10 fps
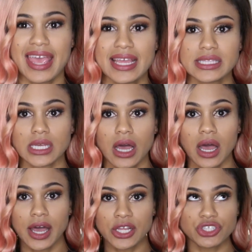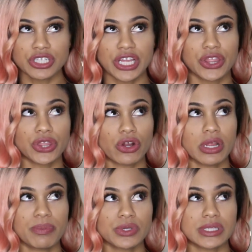it's
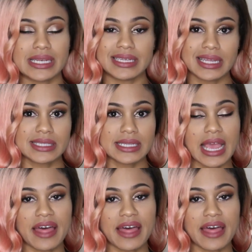130% density.